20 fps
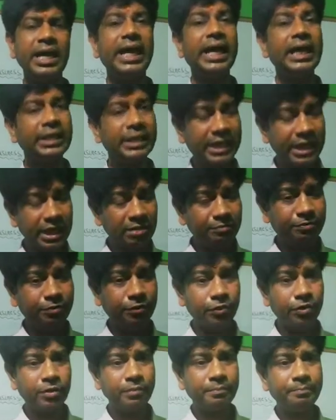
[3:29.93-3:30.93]
And
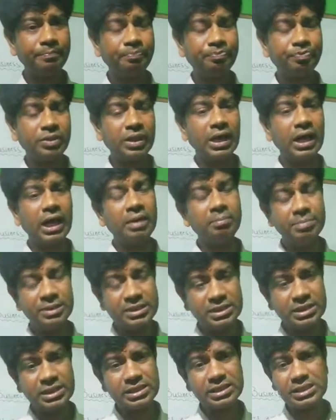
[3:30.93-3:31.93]
therefore, a
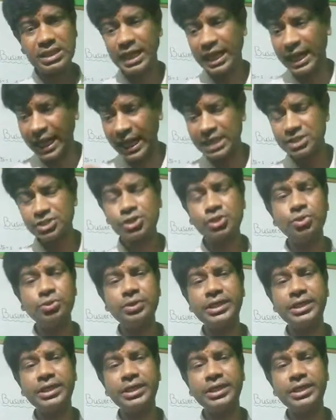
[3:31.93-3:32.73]
business has to